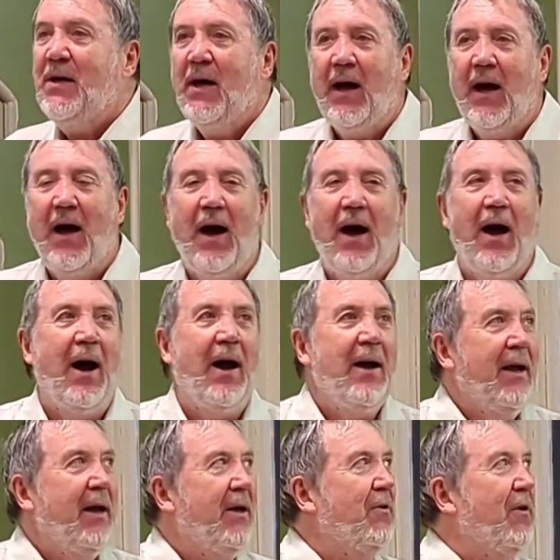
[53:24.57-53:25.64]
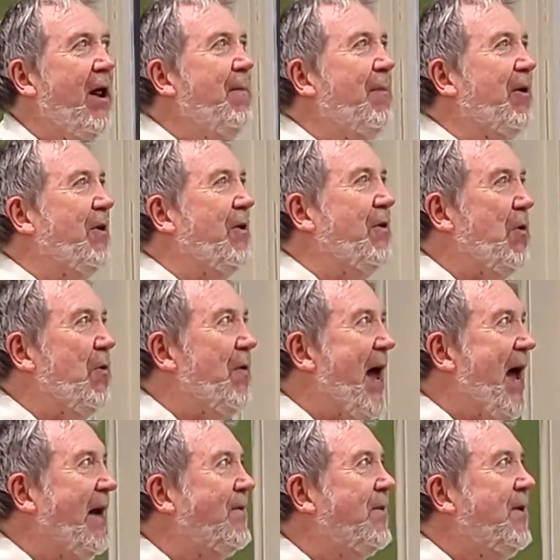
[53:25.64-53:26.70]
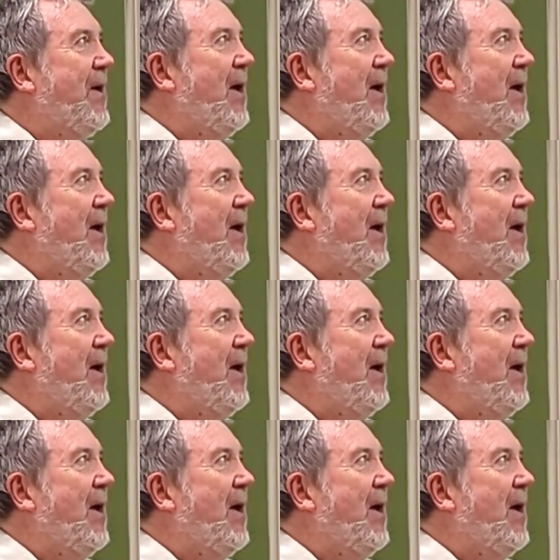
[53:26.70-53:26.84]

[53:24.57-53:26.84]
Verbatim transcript: Uh, not able to do that,